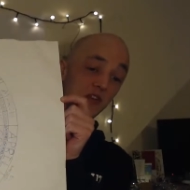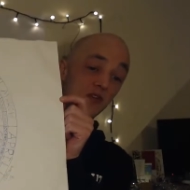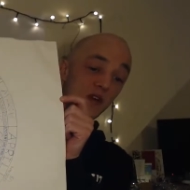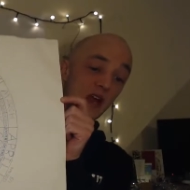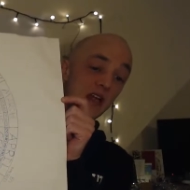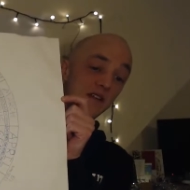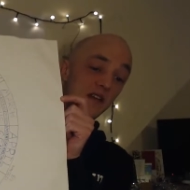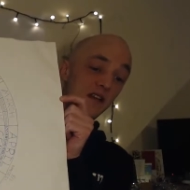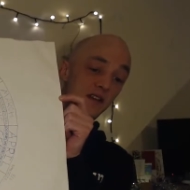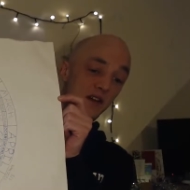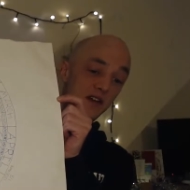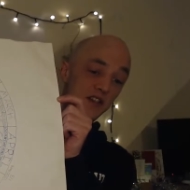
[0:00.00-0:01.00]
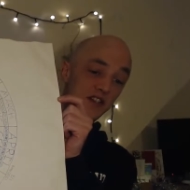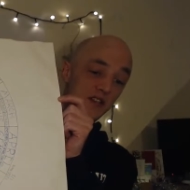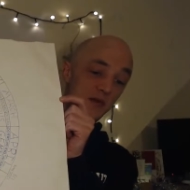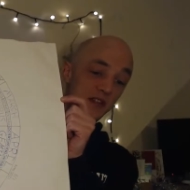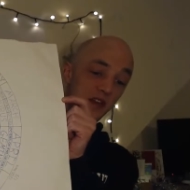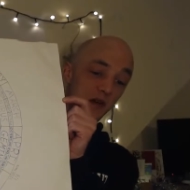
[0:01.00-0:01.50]
great deal of knowledge to
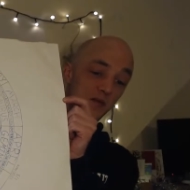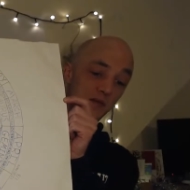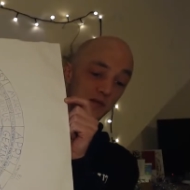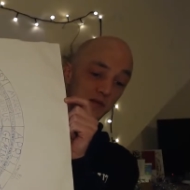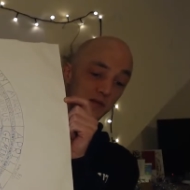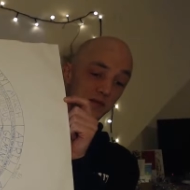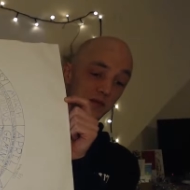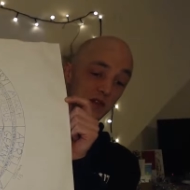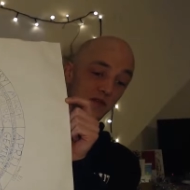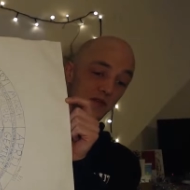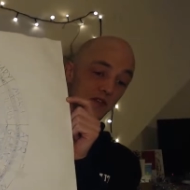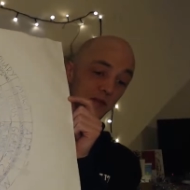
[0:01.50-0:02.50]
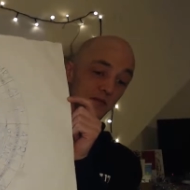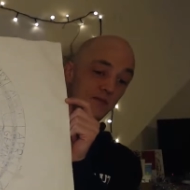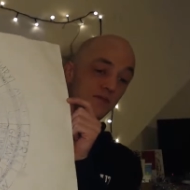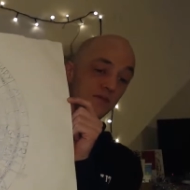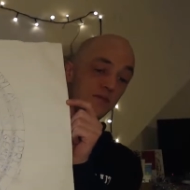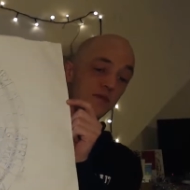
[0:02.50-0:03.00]
be done with the
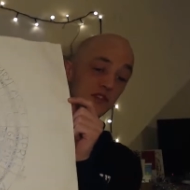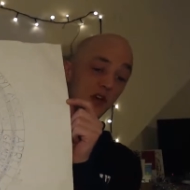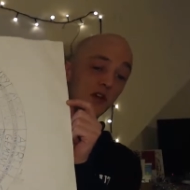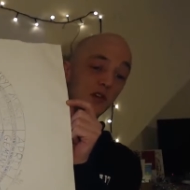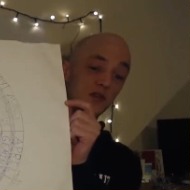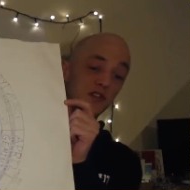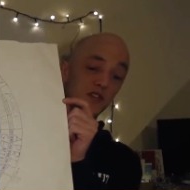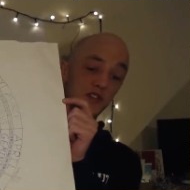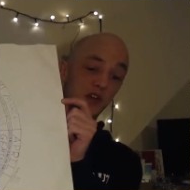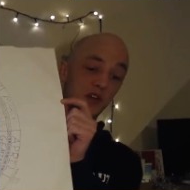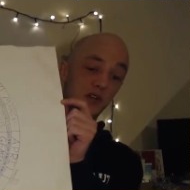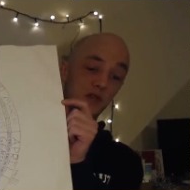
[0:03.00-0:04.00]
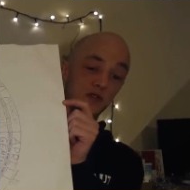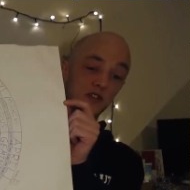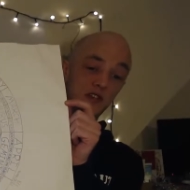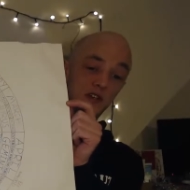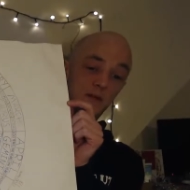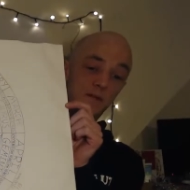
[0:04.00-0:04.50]
cycles and
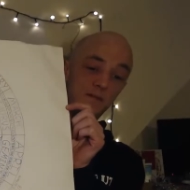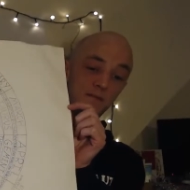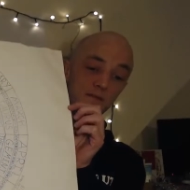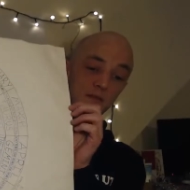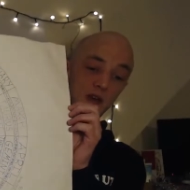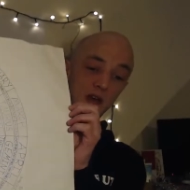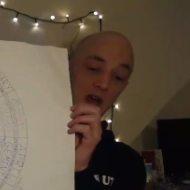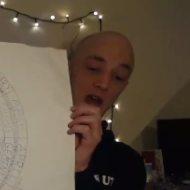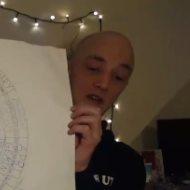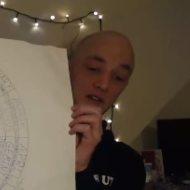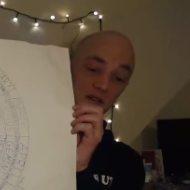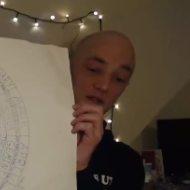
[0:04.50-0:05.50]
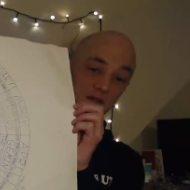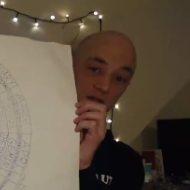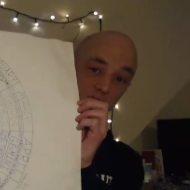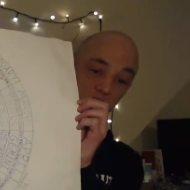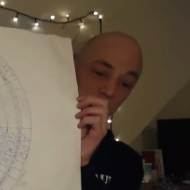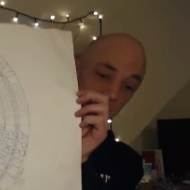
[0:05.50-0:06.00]
circles, and
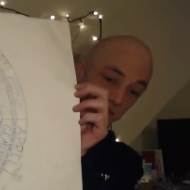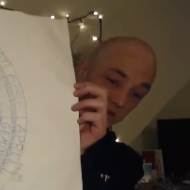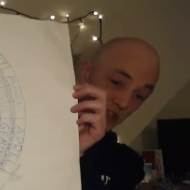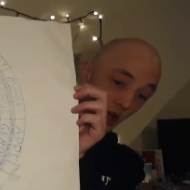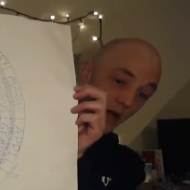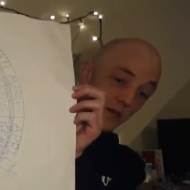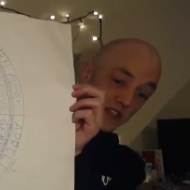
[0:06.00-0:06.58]
time